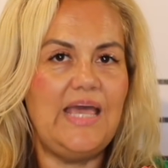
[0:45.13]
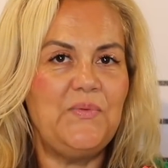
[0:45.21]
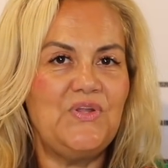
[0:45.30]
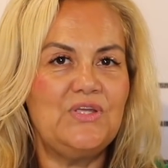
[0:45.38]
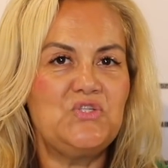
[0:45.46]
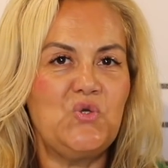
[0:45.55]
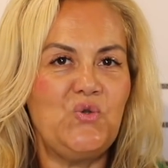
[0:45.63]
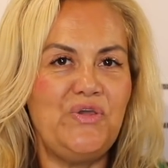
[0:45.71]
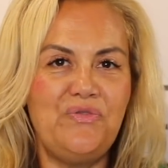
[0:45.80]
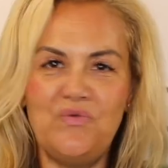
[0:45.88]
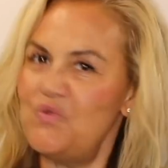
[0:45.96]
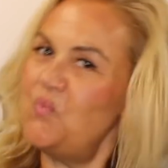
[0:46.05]
I'm going to talk
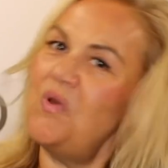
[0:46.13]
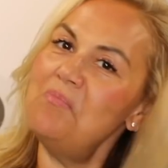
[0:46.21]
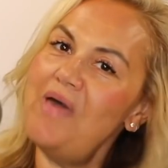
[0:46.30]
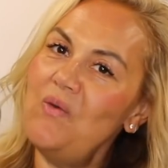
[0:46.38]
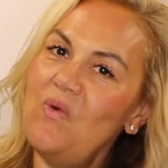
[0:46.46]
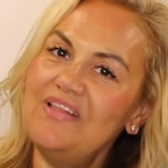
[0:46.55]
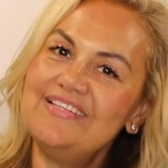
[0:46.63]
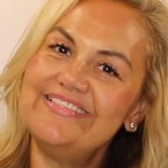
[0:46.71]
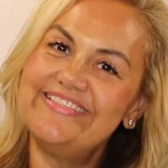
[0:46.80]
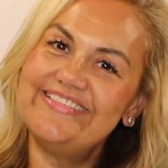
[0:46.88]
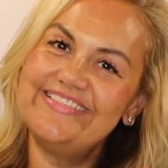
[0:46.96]
you through them one by one.